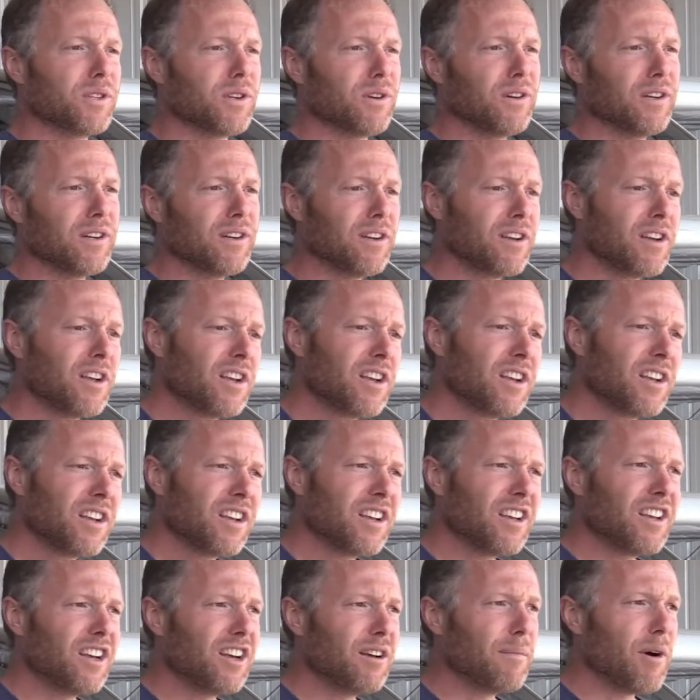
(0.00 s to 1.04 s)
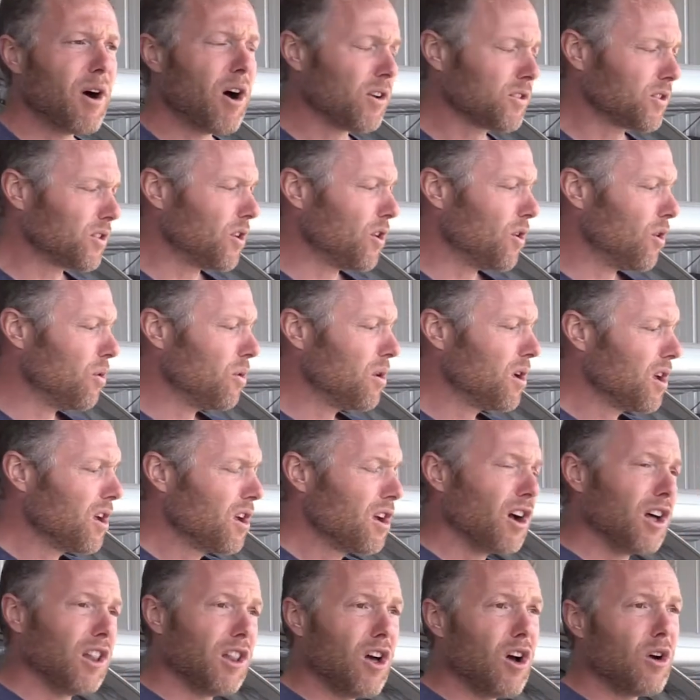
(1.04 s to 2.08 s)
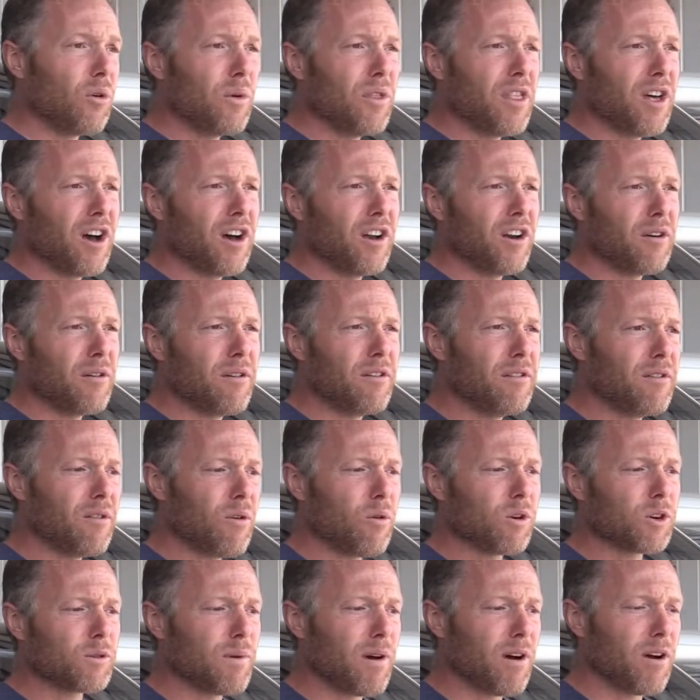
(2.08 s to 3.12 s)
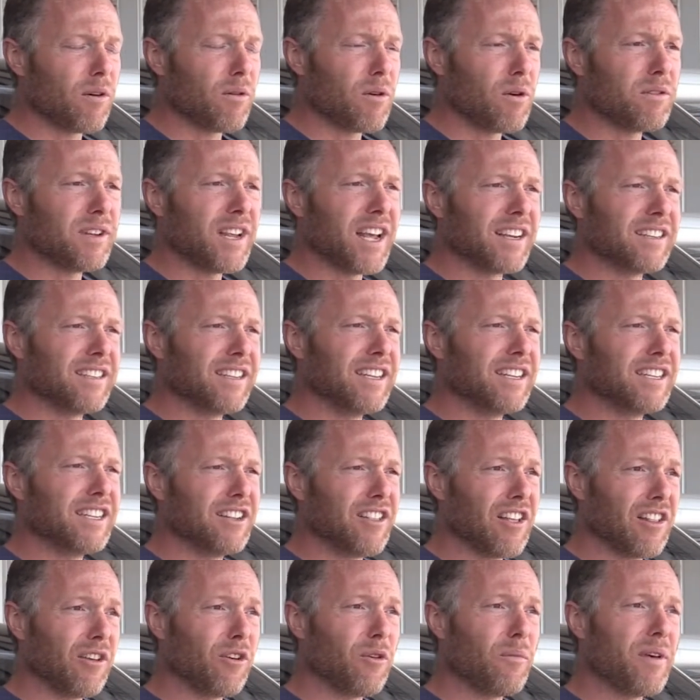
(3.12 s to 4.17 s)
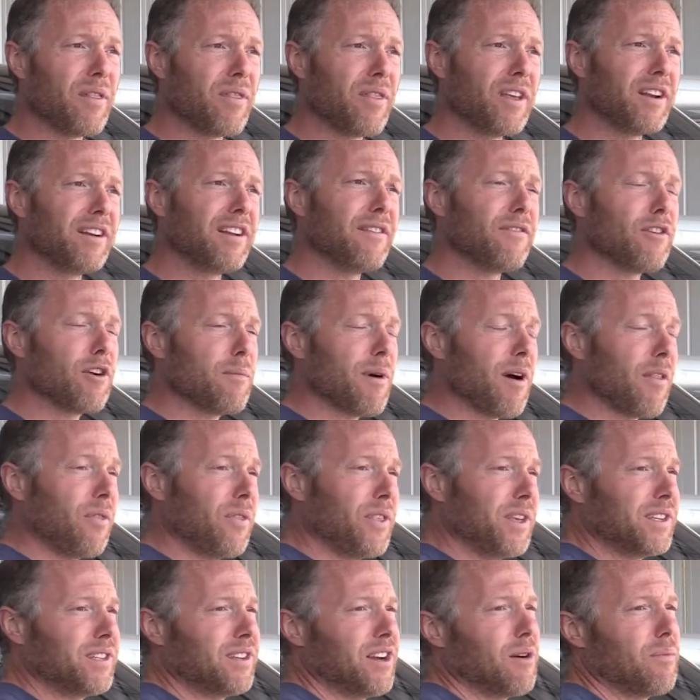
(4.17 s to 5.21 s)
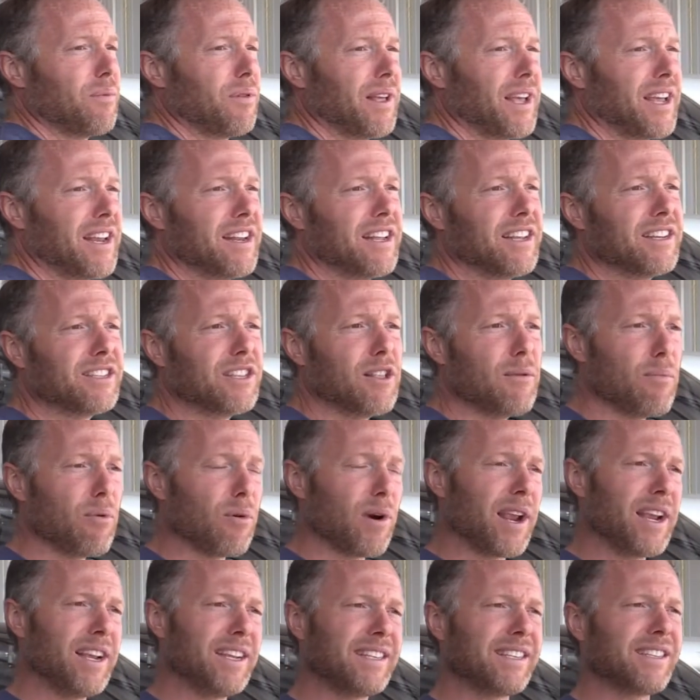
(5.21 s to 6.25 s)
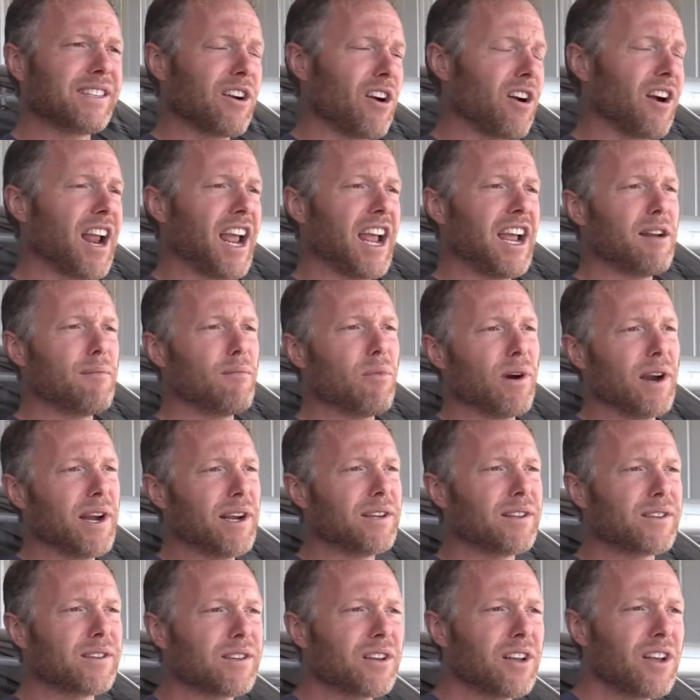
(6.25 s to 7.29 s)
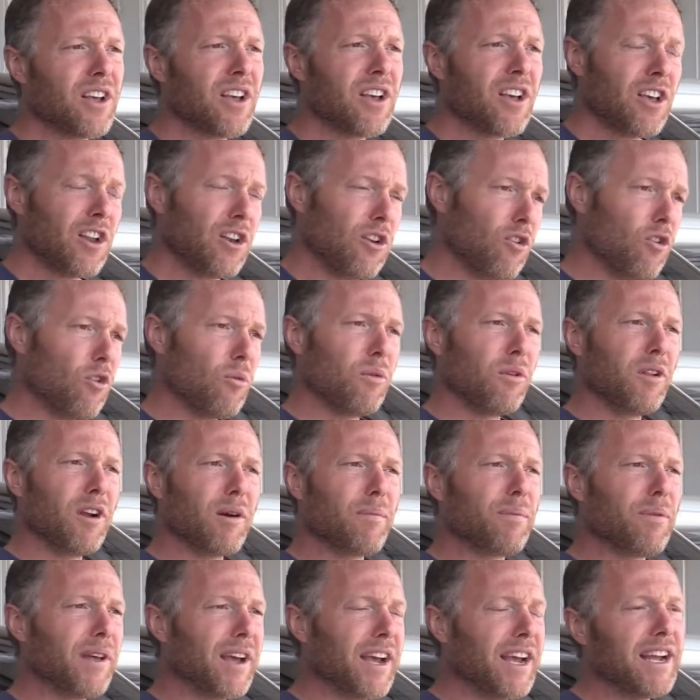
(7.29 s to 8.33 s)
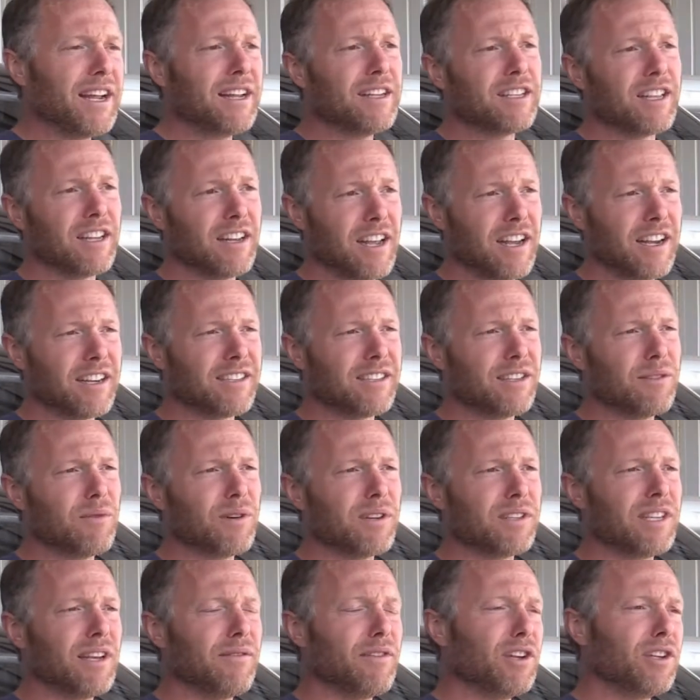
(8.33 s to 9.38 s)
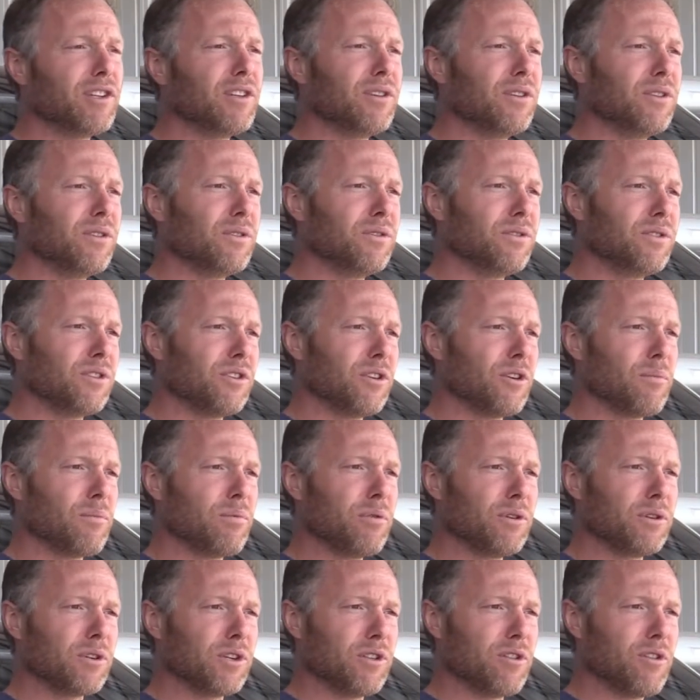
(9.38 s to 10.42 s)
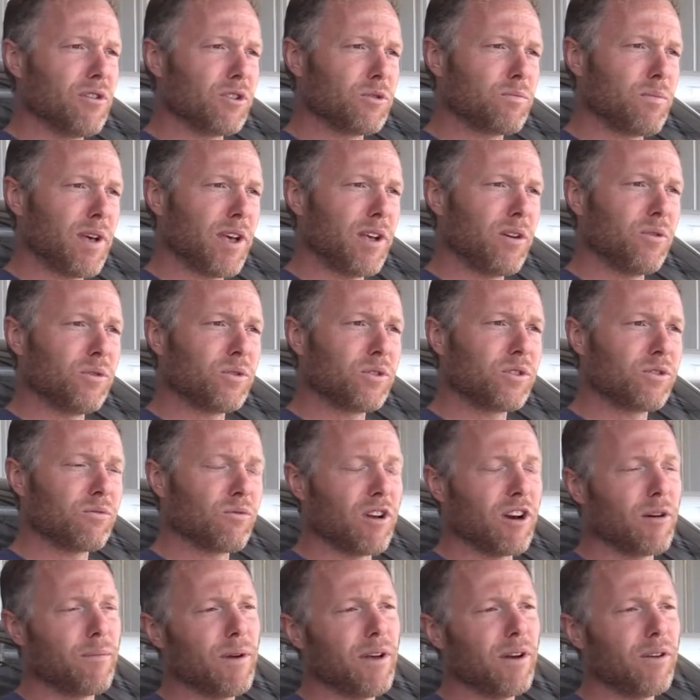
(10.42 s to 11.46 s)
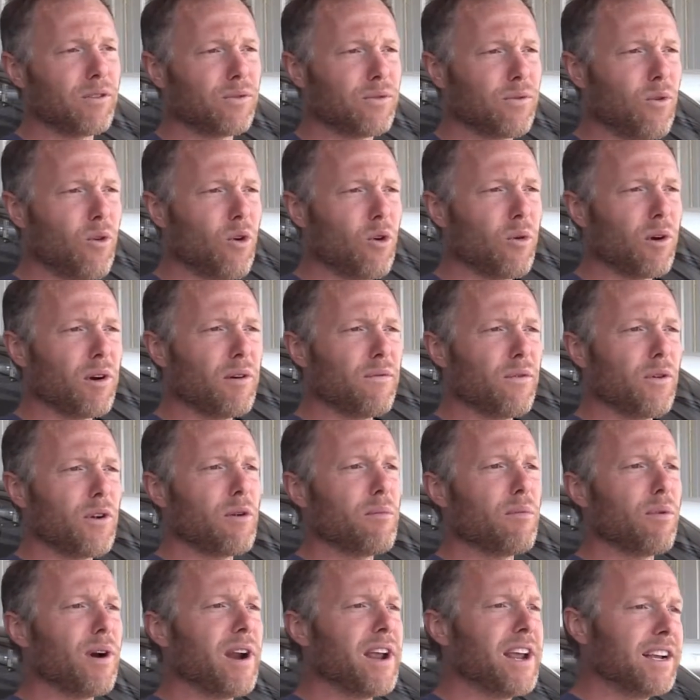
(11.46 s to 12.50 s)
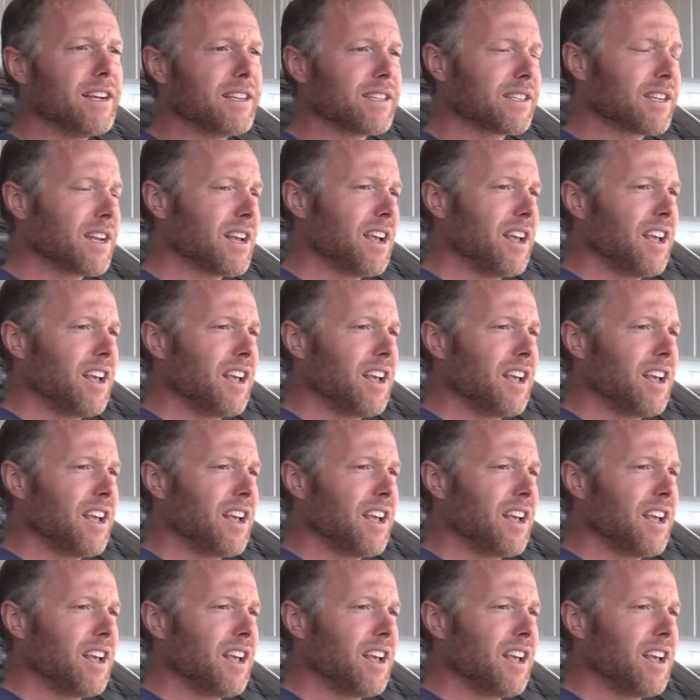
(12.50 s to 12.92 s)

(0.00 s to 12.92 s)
on. Um, also, along with the 100 horsepower Rotax engine, the little bit thing different about this airplane is the brakes are hand brakes. Normal airplanes, the Legacy 172s, you're pushing those pedals, rudder pedals forward for your brakes.